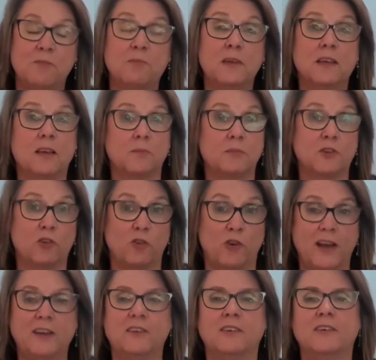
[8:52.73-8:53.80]
becomes
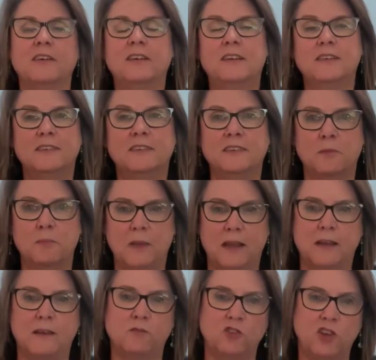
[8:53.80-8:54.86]
greater than the pain
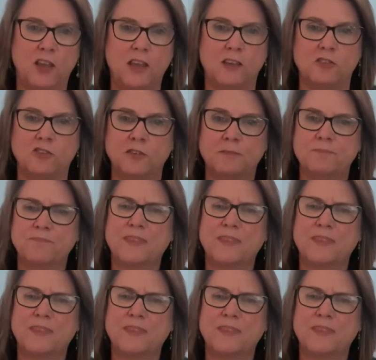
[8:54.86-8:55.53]
of change.